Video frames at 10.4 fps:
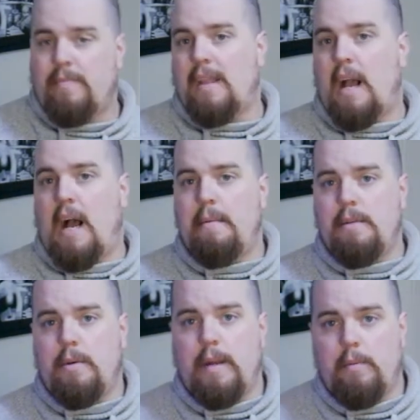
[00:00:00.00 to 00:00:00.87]
I'm
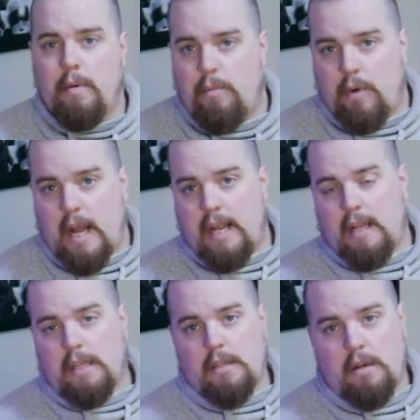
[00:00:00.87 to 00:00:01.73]
doing what I
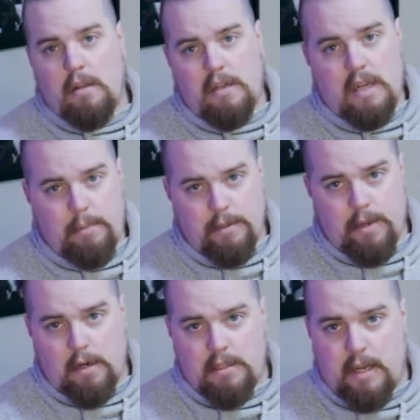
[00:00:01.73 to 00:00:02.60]
like to call a double
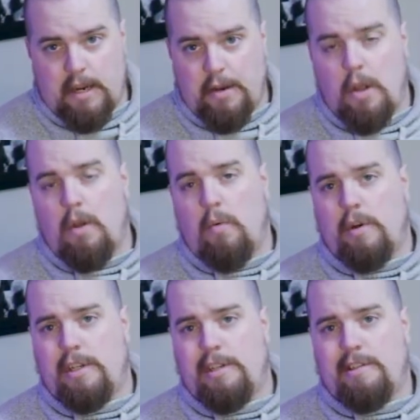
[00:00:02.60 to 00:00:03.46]
Dark Side, which
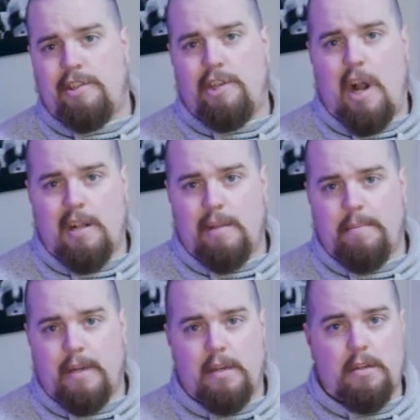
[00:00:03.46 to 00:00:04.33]
is chocolate
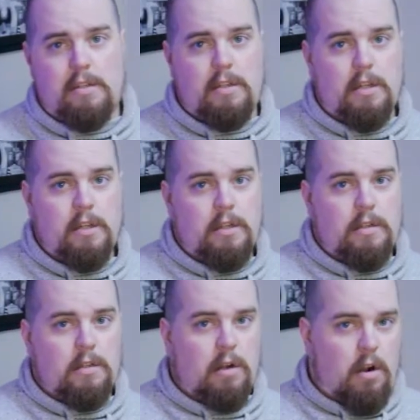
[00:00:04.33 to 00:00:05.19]
bitters,
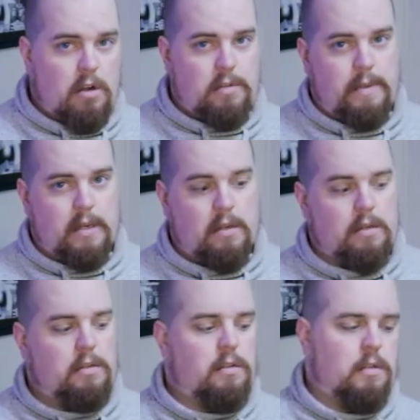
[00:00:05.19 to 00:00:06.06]
orange
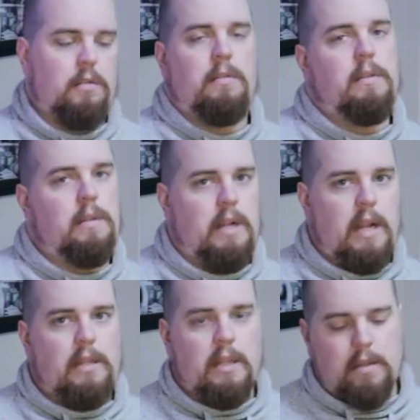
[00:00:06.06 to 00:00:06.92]
bitters,
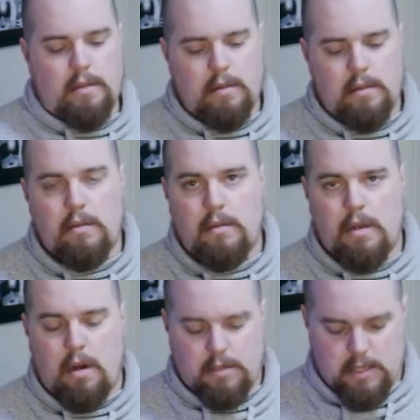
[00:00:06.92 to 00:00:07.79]
and then the
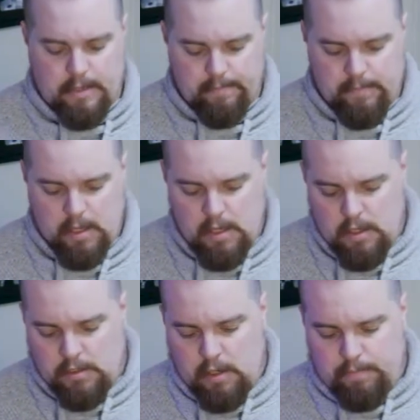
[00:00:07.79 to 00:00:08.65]
Dark Side.
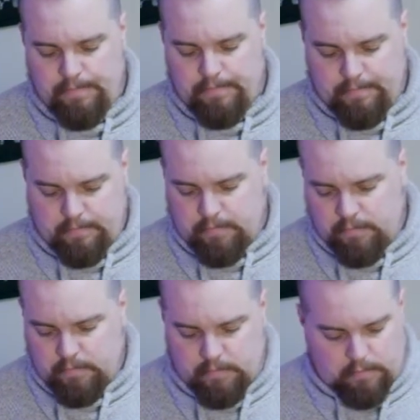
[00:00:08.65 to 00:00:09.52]
So,
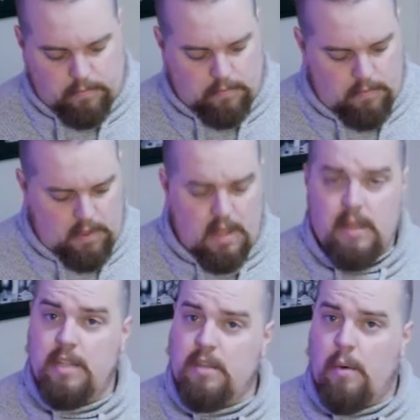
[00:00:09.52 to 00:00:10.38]

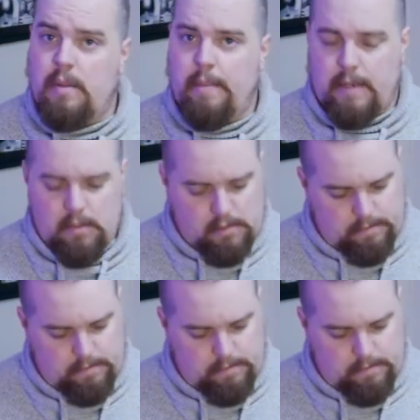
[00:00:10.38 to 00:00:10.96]
let's start with the bitters.